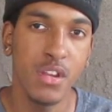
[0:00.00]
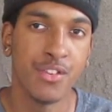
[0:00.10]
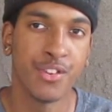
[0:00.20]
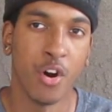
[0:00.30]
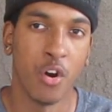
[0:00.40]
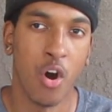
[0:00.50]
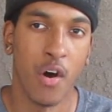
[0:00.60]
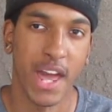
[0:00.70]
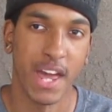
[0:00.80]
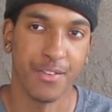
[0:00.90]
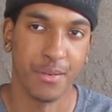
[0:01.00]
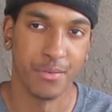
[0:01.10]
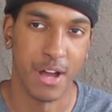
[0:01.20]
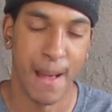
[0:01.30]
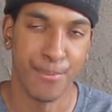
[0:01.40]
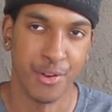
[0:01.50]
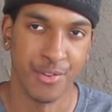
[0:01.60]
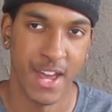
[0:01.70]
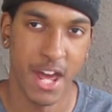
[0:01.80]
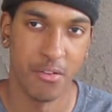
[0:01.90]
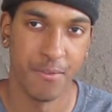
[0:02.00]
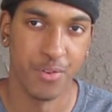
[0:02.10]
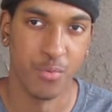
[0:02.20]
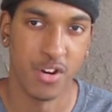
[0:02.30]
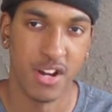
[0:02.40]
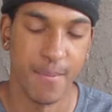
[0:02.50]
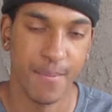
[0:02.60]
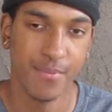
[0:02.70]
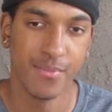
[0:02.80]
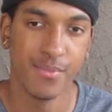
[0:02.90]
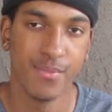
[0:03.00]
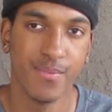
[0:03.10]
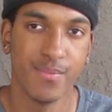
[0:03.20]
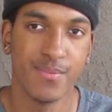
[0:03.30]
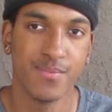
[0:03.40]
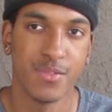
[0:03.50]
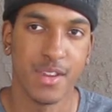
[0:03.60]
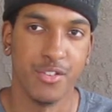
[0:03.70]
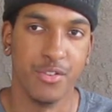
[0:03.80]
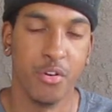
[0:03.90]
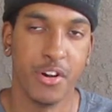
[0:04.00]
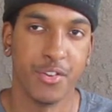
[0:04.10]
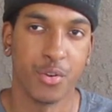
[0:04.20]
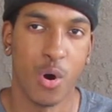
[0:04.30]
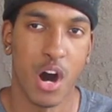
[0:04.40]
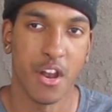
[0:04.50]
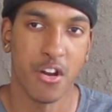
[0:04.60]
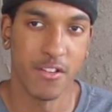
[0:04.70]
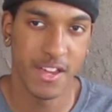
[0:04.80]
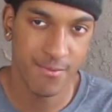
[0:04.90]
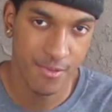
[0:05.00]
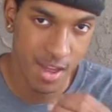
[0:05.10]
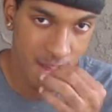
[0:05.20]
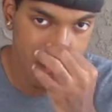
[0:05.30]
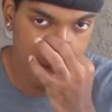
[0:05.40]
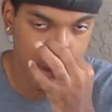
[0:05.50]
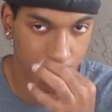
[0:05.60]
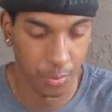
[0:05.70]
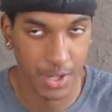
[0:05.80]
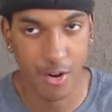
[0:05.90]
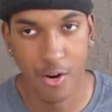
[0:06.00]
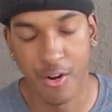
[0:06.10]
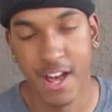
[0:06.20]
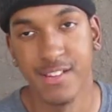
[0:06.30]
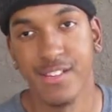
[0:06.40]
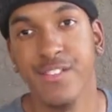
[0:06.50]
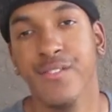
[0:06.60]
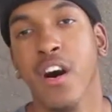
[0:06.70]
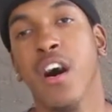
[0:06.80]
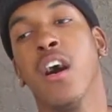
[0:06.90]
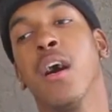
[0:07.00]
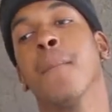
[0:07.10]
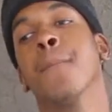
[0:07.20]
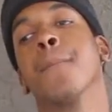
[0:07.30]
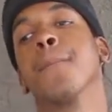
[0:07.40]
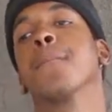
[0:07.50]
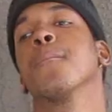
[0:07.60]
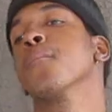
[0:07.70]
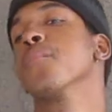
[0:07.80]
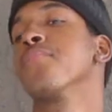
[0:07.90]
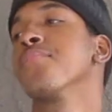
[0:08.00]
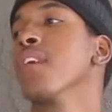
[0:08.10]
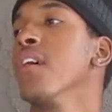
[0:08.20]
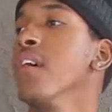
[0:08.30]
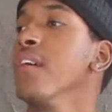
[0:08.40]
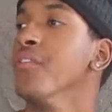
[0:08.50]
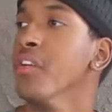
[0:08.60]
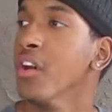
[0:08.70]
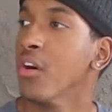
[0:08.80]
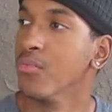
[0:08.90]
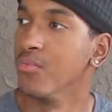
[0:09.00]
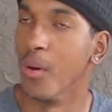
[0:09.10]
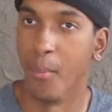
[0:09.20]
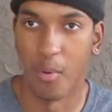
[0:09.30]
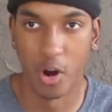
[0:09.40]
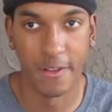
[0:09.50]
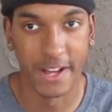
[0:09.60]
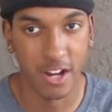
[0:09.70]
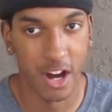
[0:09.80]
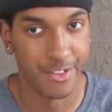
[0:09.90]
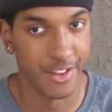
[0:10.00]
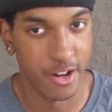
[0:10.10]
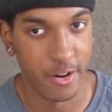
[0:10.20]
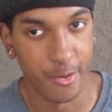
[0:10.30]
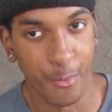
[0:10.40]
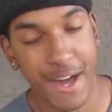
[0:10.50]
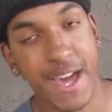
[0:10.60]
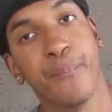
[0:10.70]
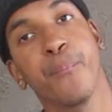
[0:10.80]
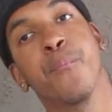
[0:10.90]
So go ahead, subscribe to the channel if you want. Join the squad early, because we going crazy. You know, more lit content on the way.